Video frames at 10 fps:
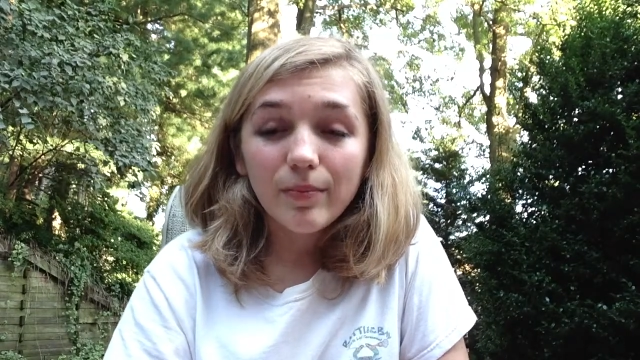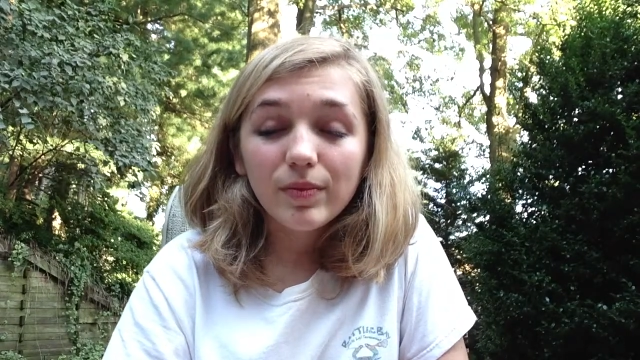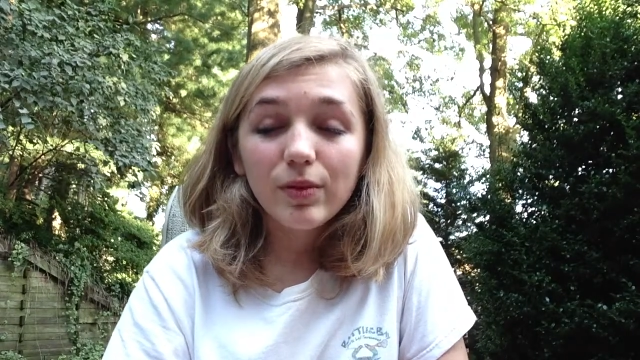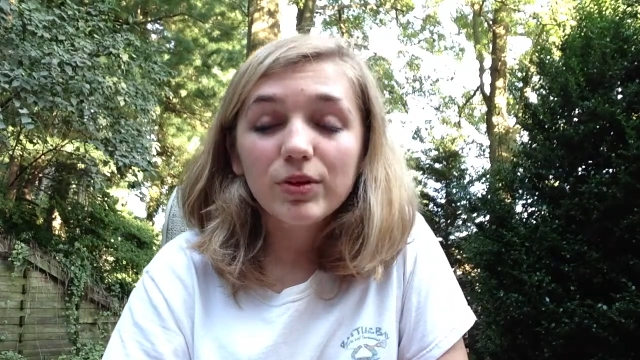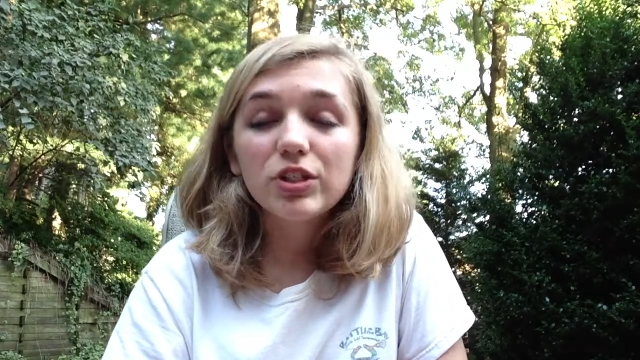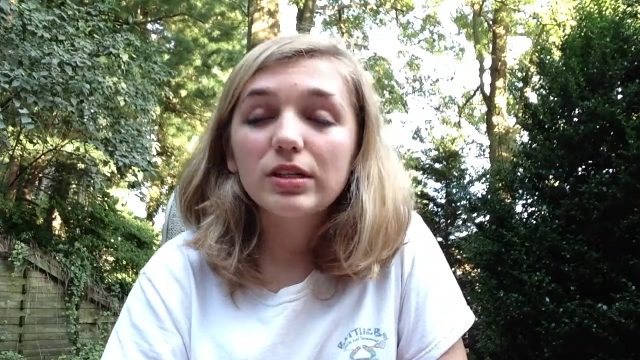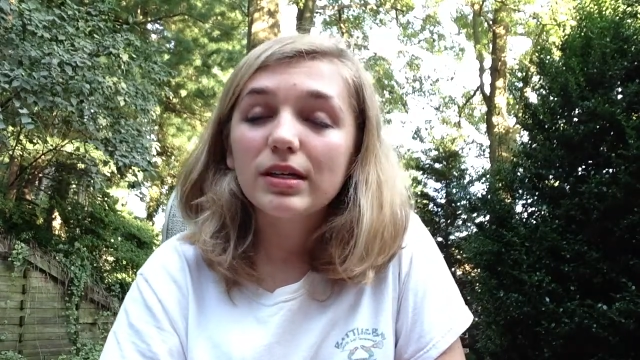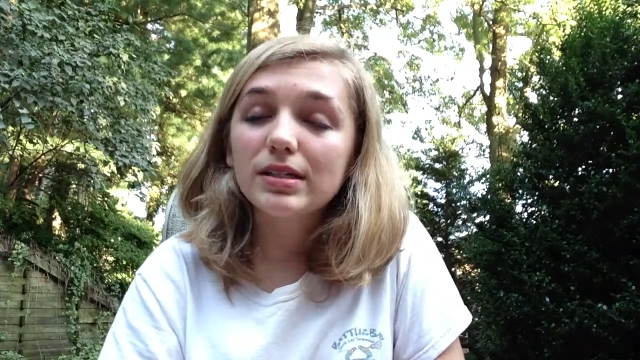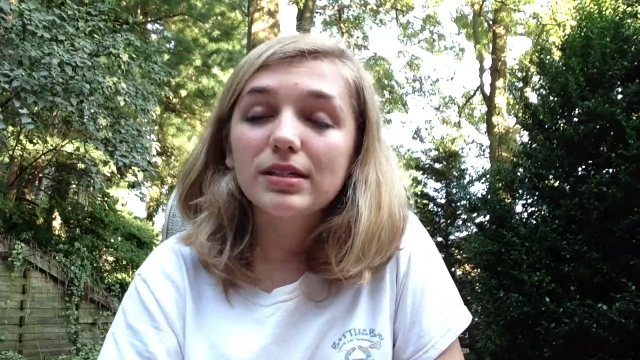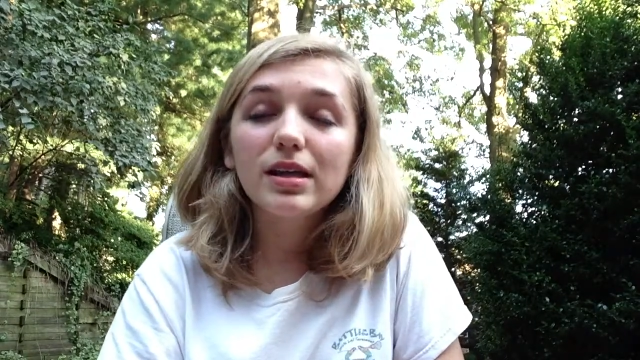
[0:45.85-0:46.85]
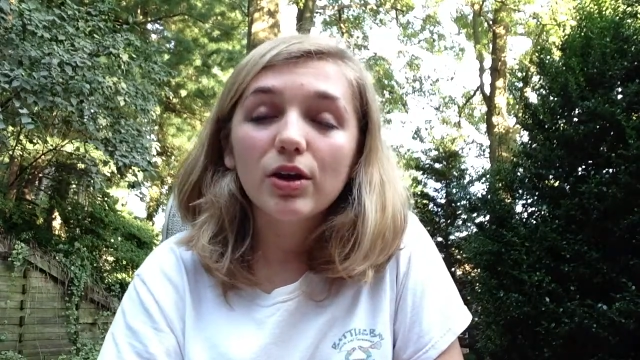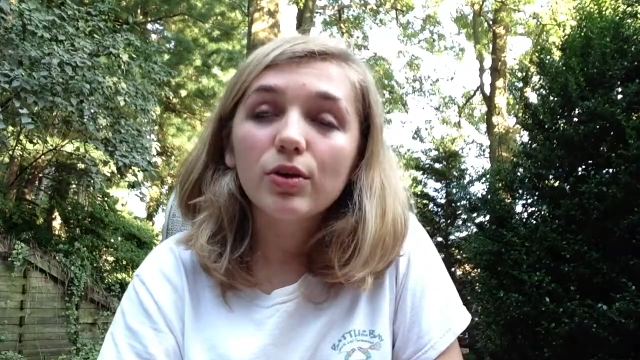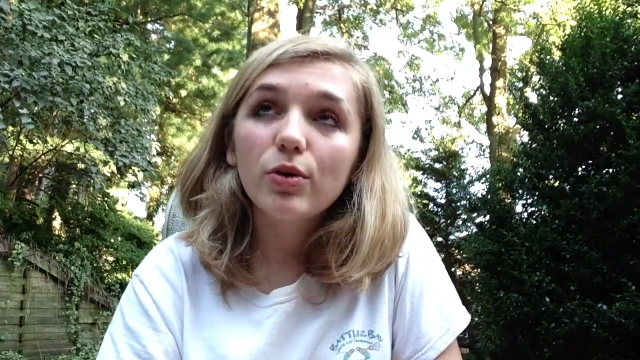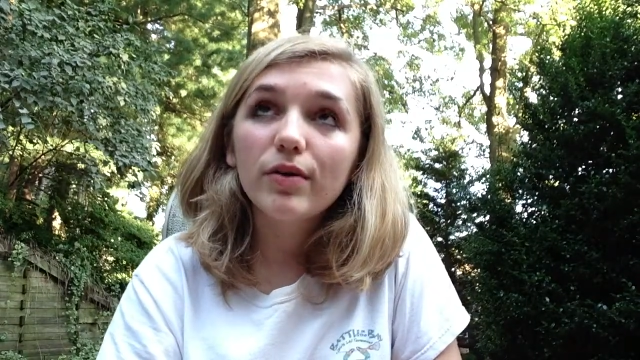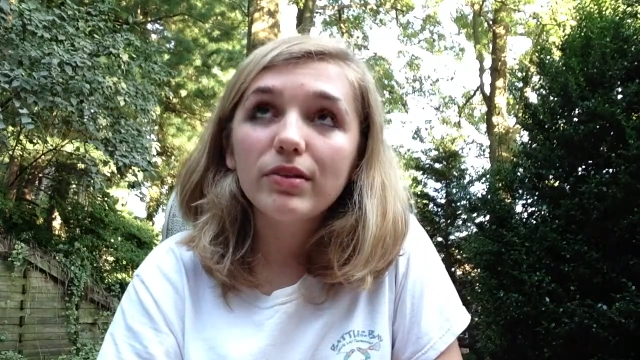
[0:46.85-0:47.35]
which is the
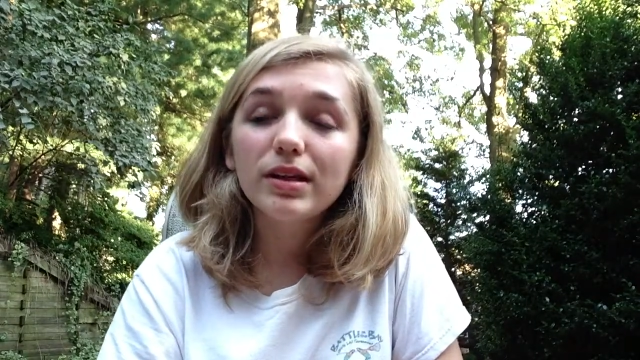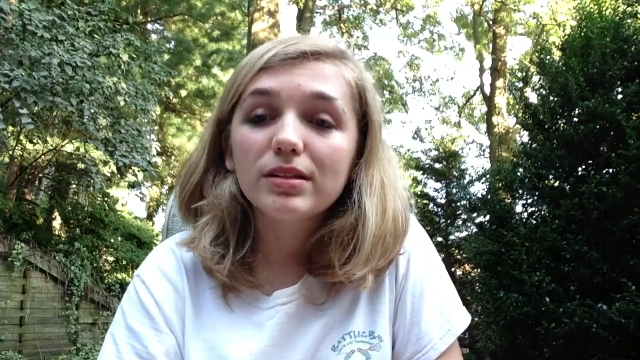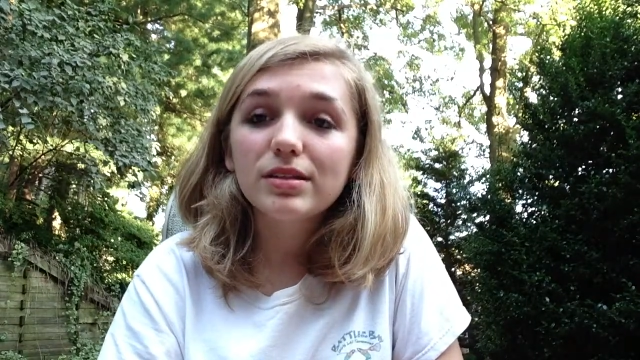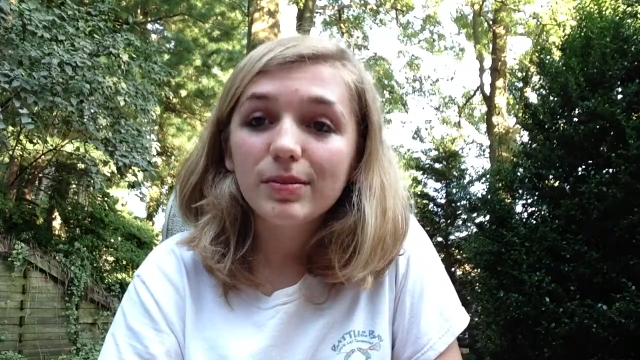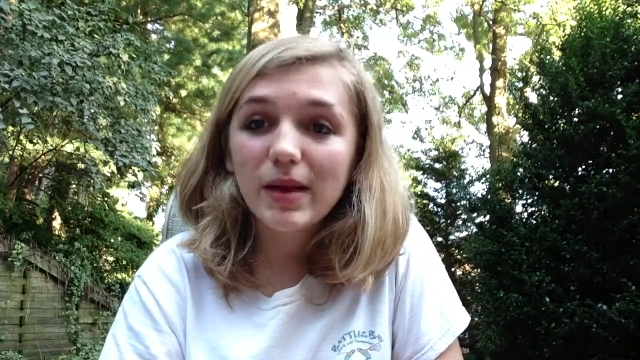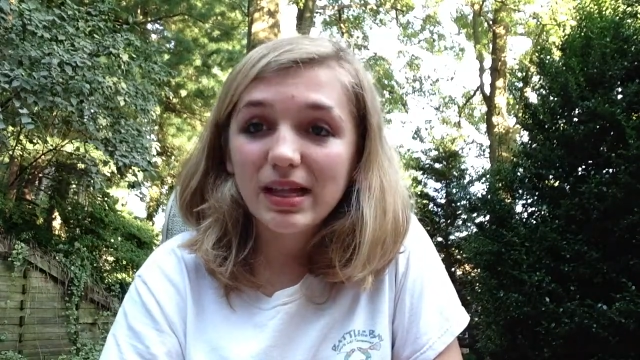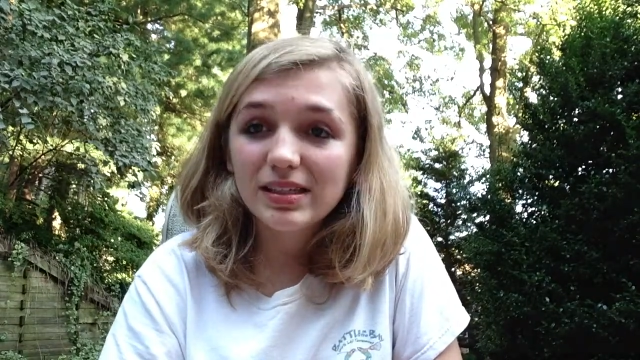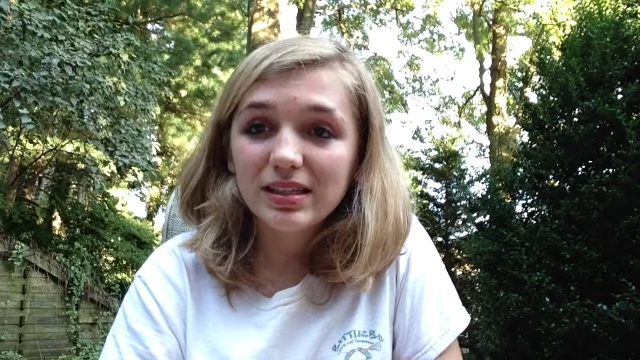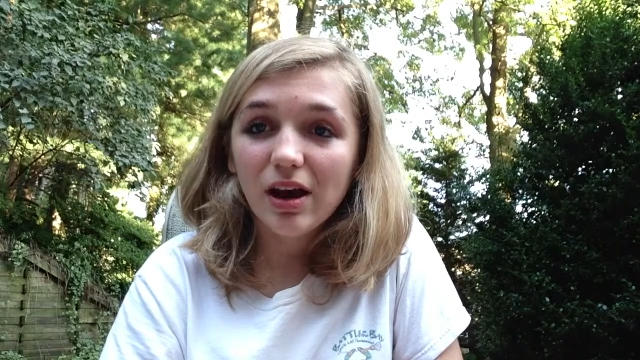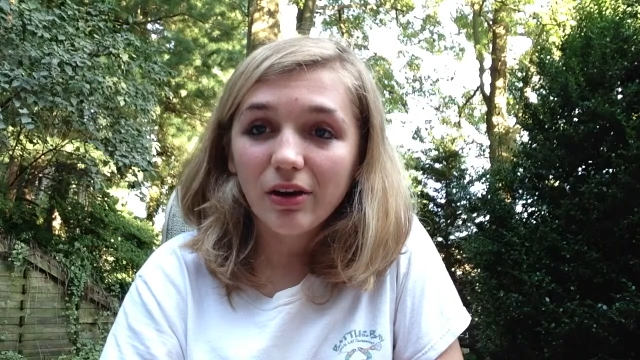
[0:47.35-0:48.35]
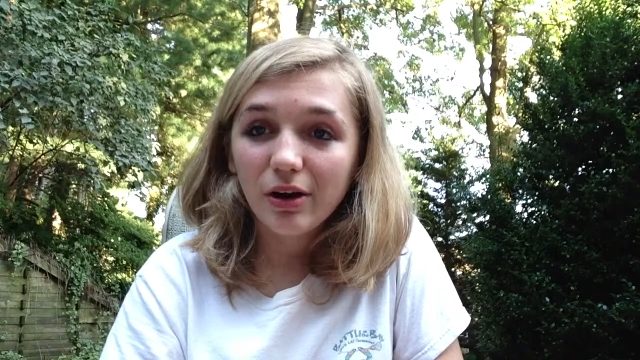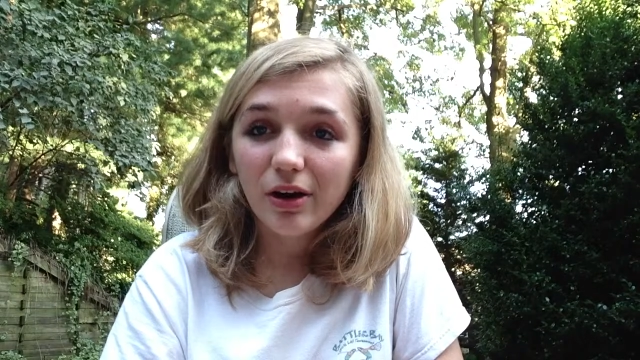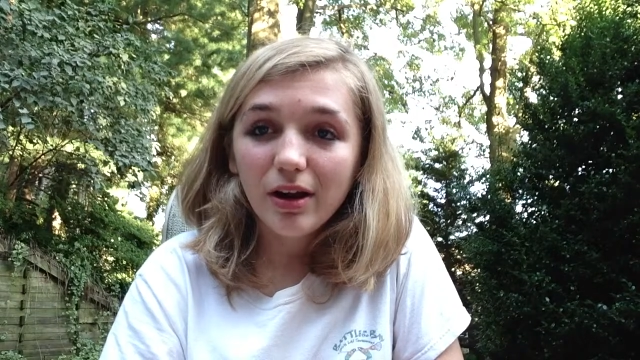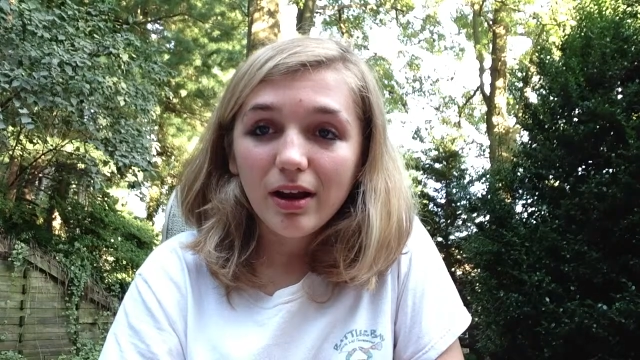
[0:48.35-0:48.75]
equivalent to manslaughter,